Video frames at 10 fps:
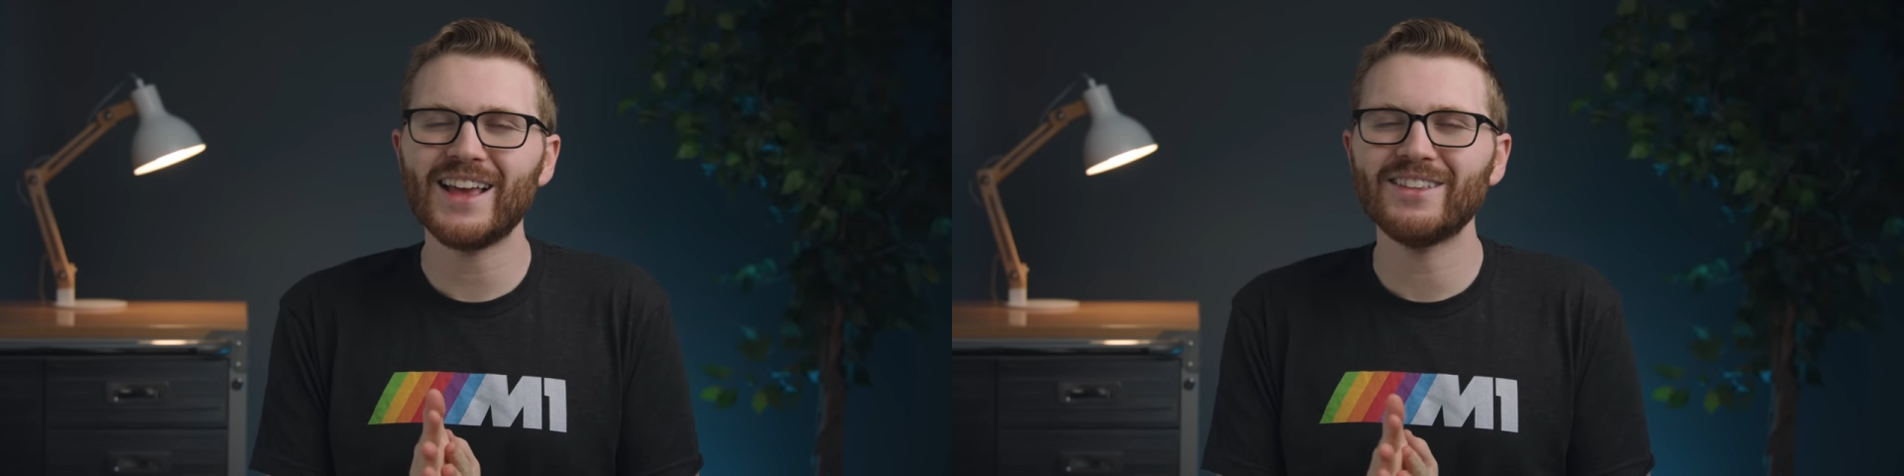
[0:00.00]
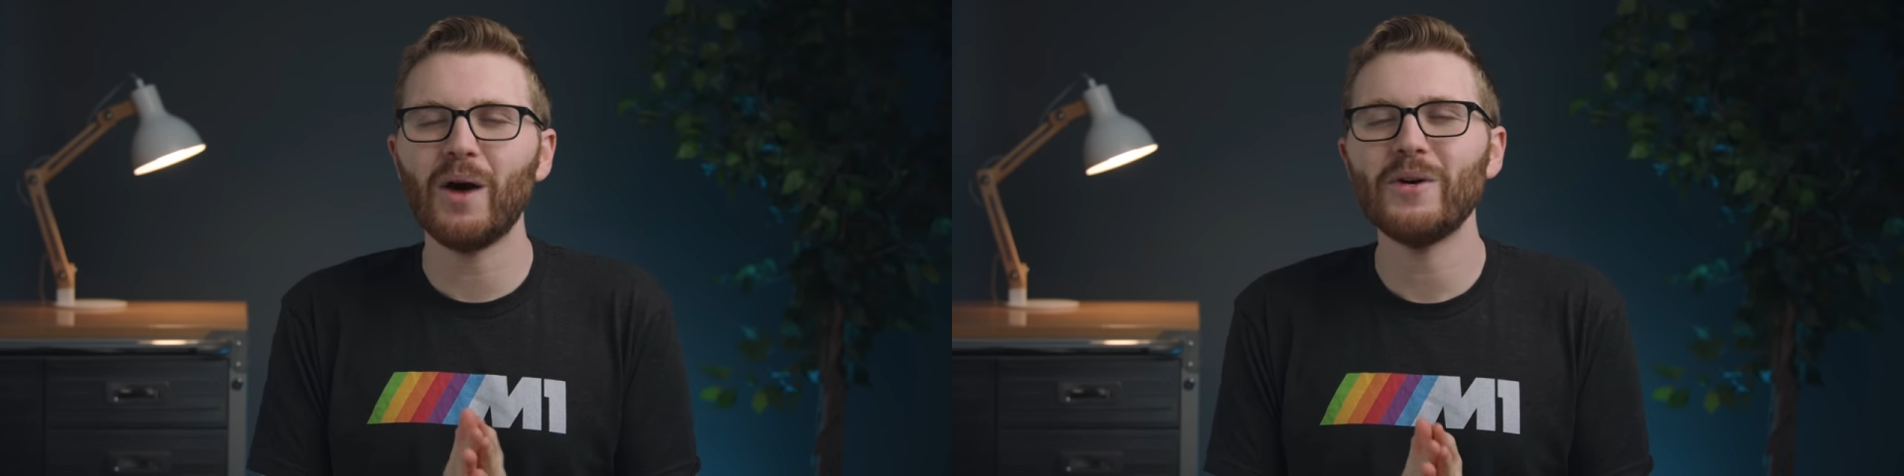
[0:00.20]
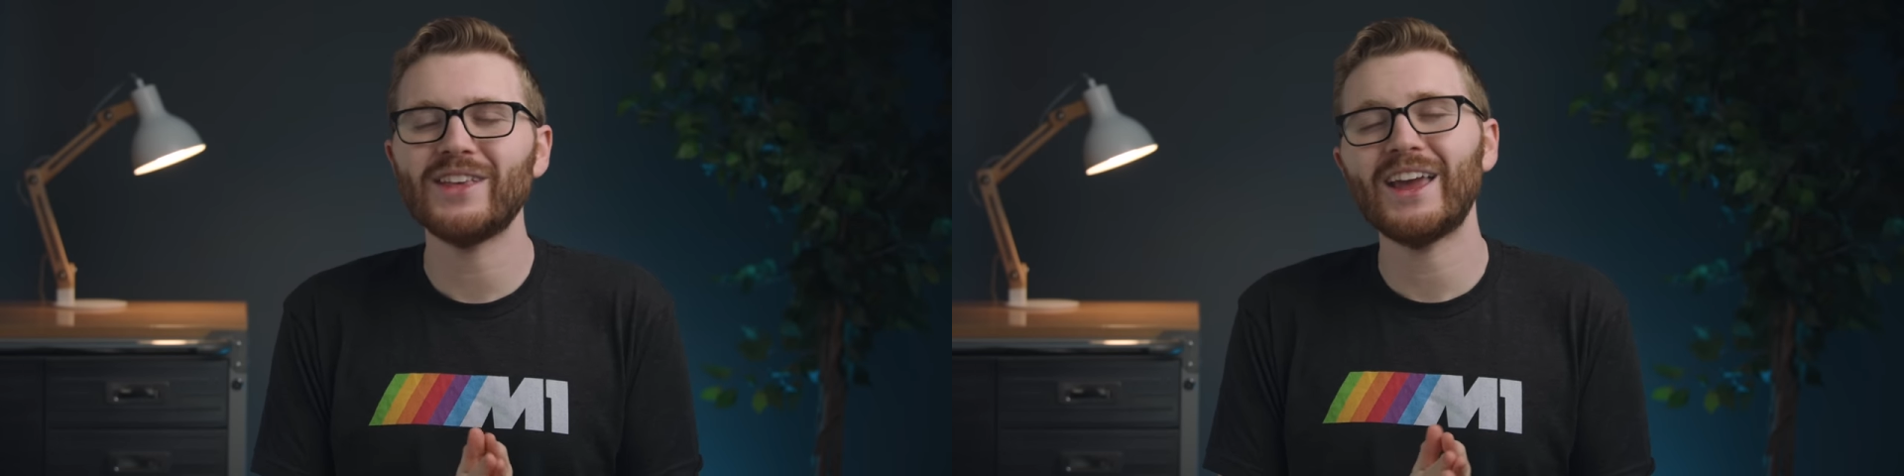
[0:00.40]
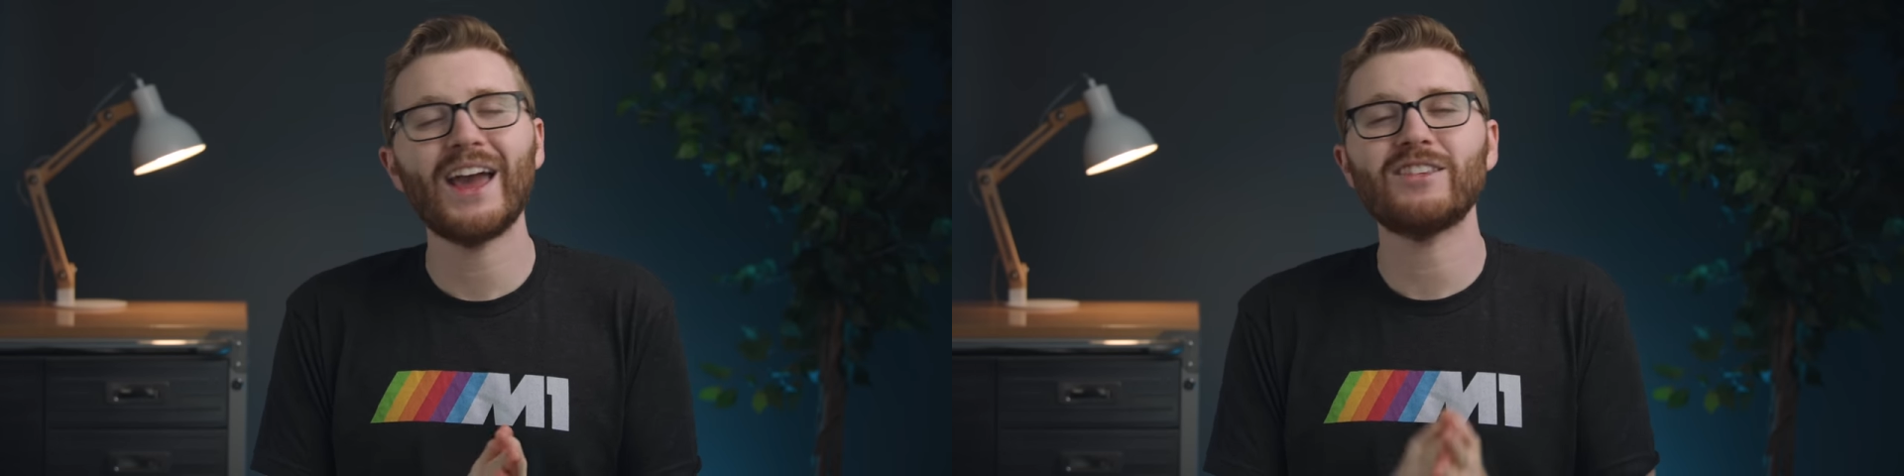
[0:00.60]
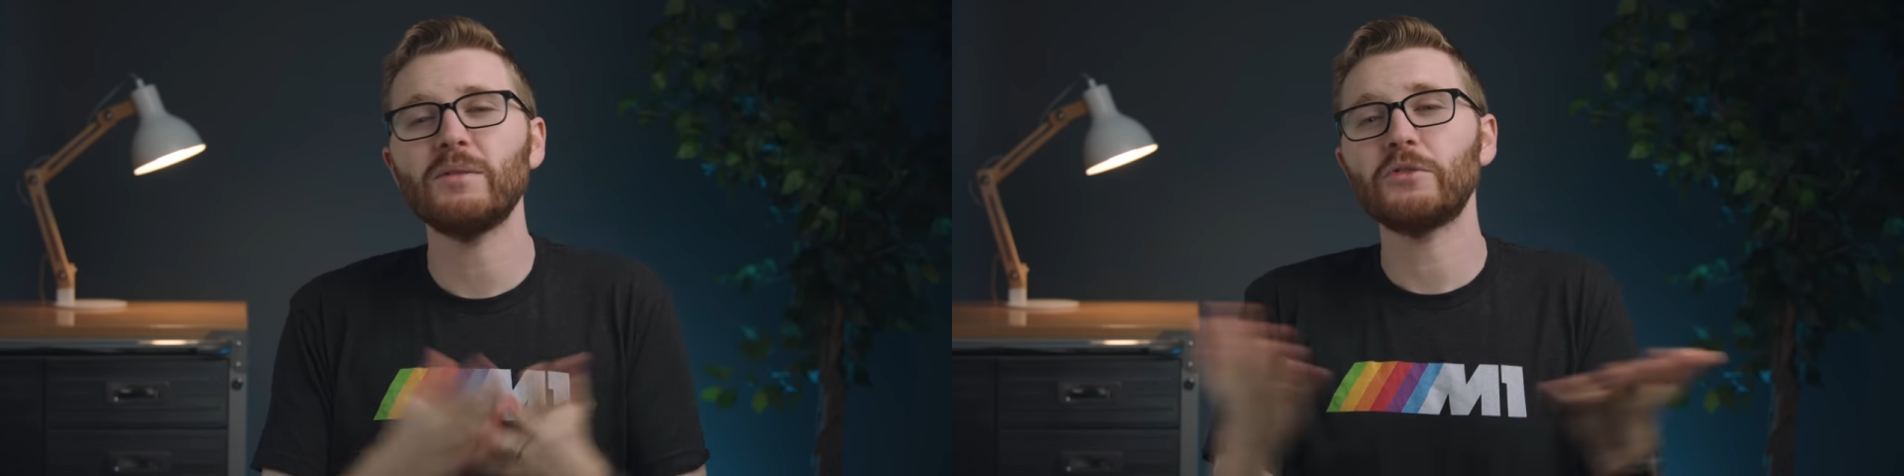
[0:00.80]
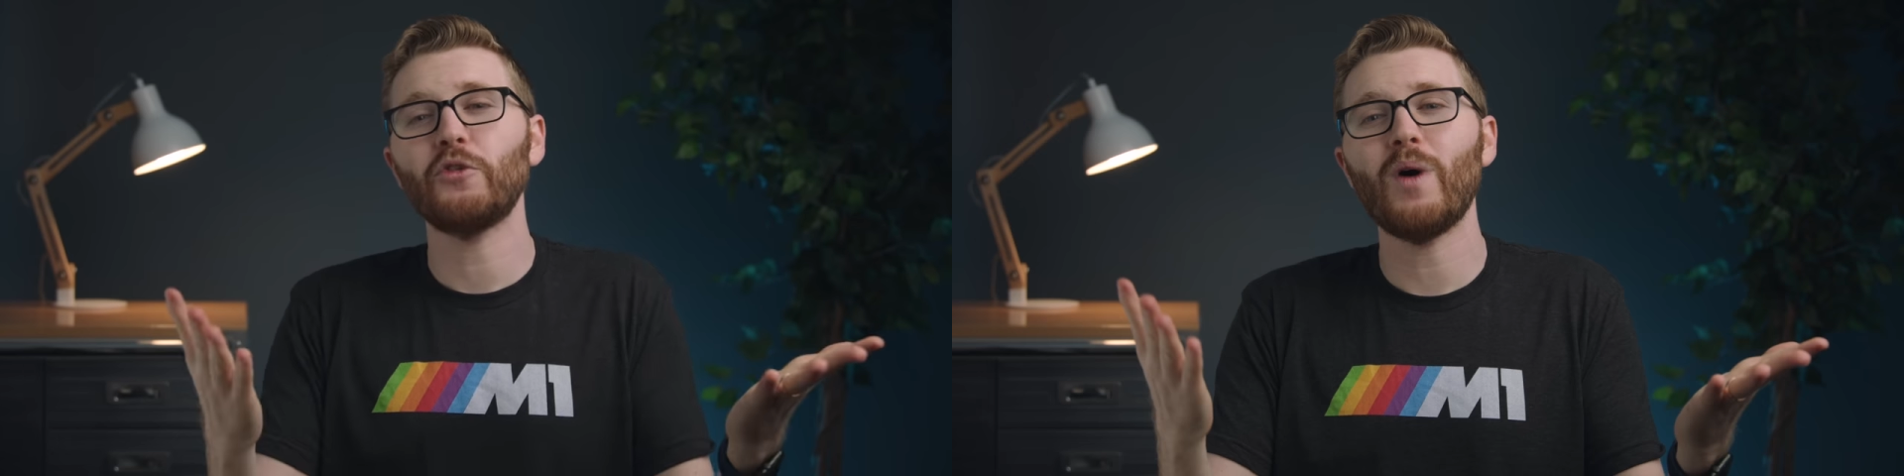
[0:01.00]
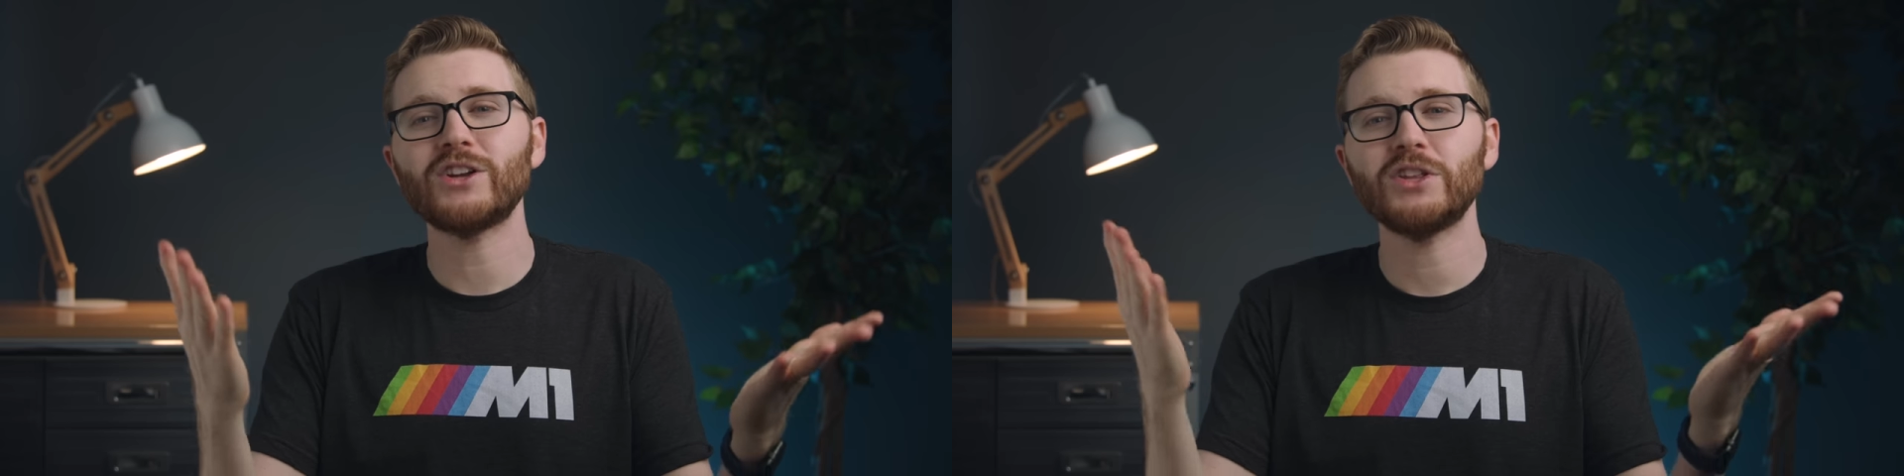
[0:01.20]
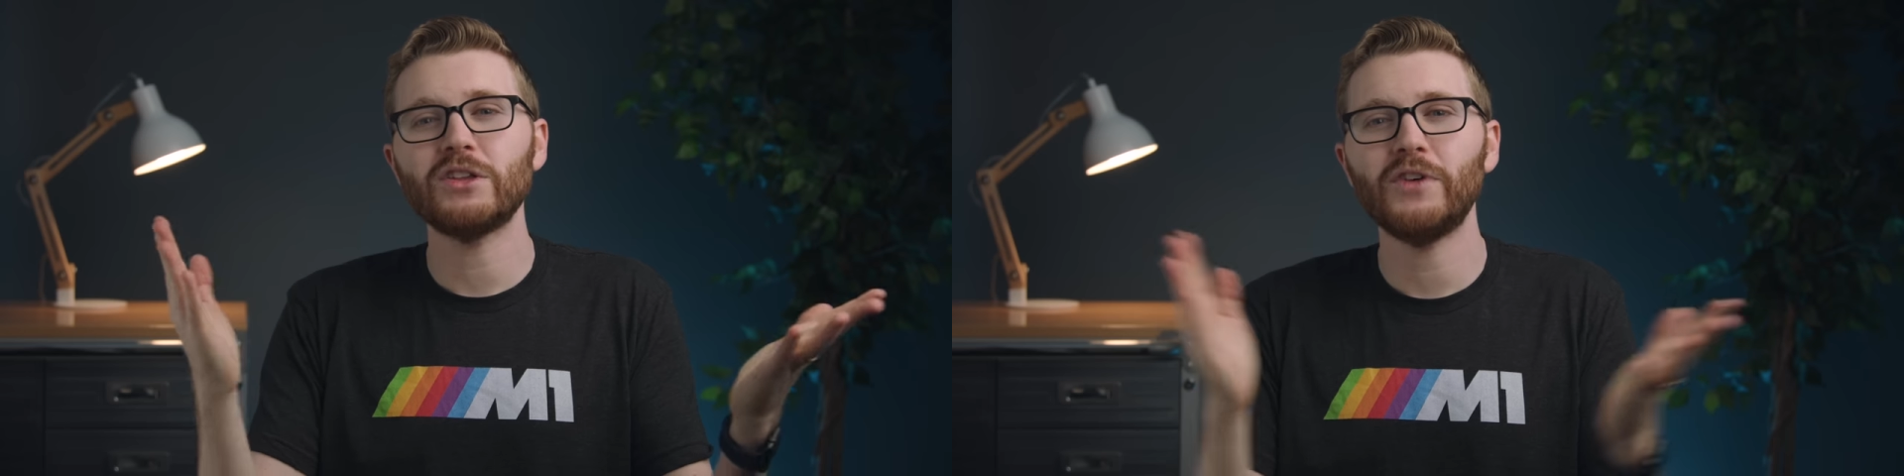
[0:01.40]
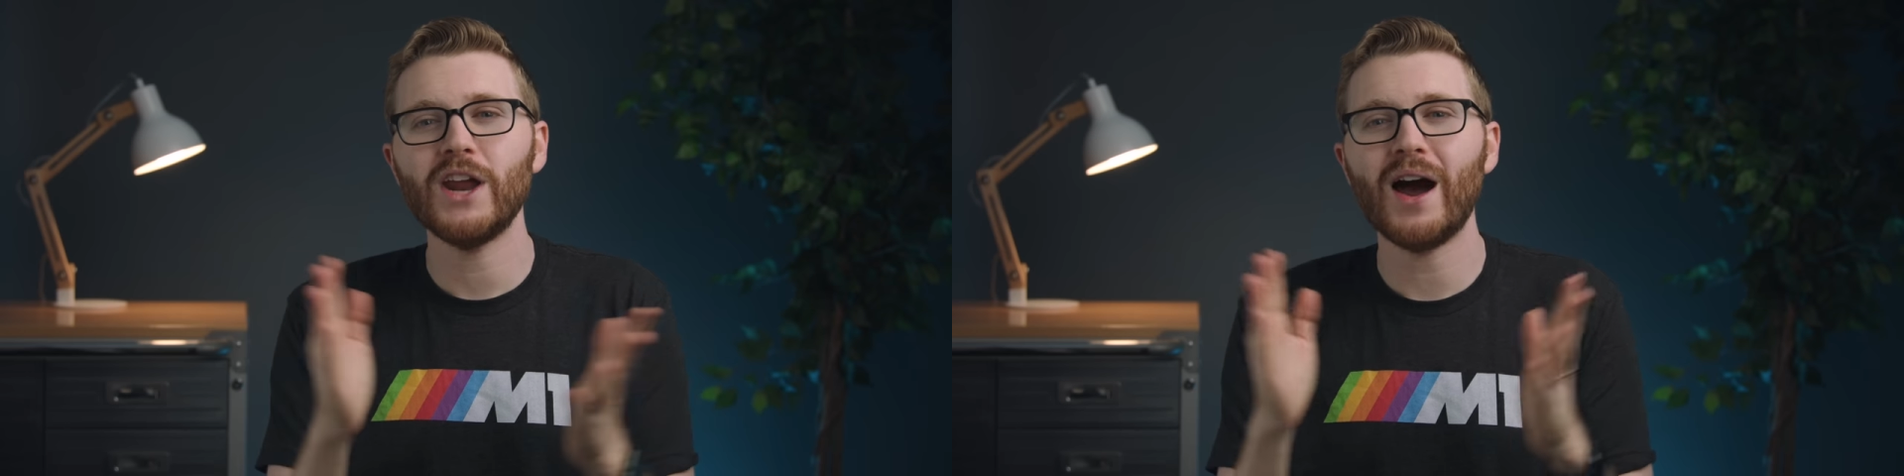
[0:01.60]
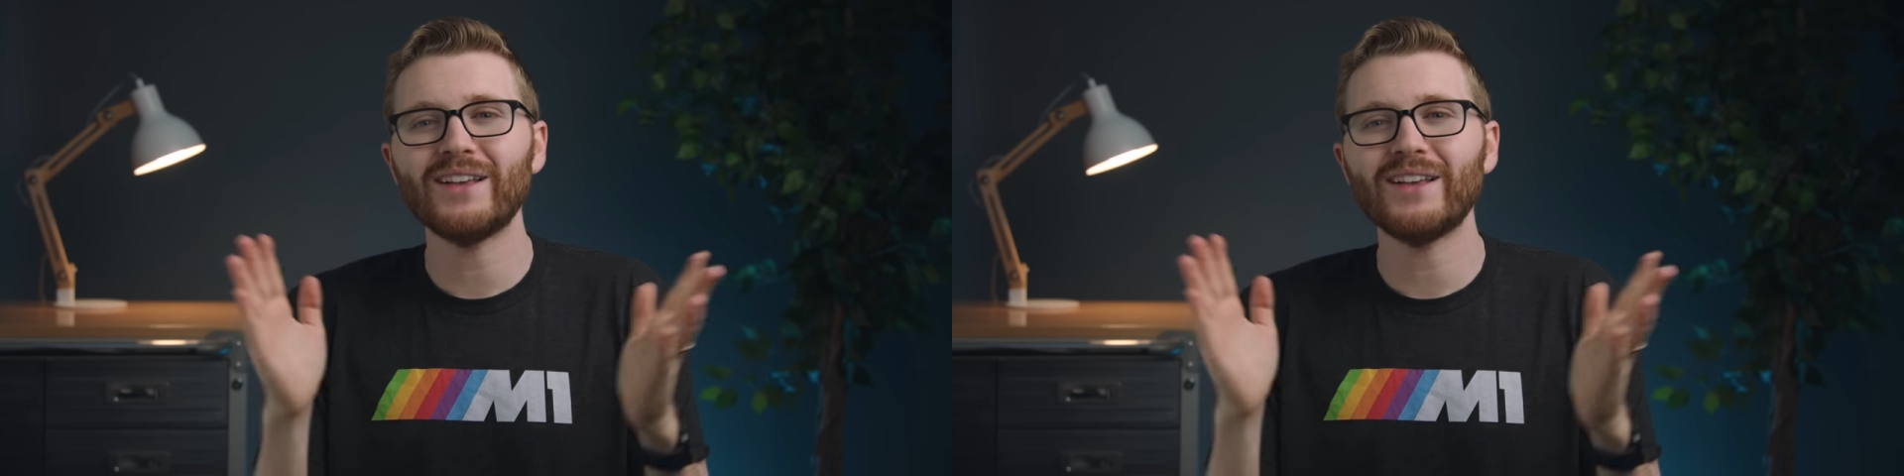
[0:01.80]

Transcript: As always, thank you guys so much for watching this video.